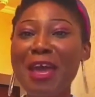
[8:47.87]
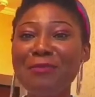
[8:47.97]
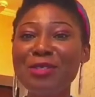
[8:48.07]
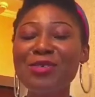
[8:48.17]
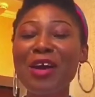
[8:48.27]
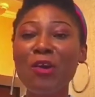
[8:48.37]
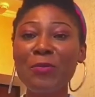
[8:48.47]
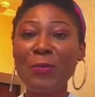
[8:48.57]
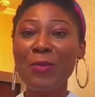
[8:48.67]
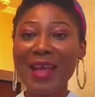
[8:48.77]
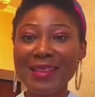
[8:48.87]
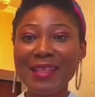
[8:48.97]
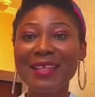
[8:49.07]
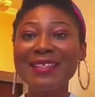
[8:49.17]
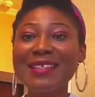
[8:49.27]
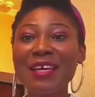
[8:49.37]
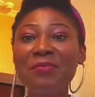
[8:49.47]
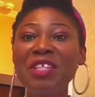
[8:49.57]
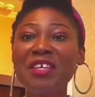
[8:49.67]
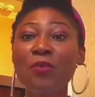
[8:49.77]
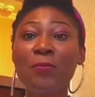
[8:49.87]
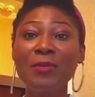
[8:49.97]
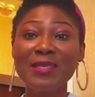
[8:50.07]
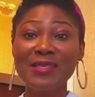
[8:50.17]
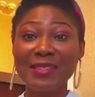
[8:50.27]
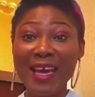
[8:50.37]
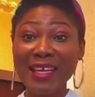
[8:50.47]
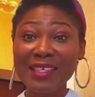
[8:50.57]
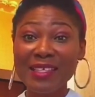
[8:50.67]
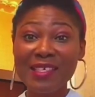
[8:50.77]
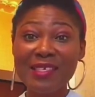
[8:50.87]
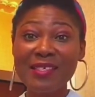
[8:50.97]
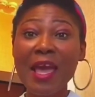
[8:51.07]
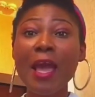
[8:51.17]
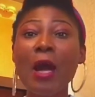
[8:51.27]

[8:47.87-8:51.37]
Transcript: able to help your partner determine their own personalities,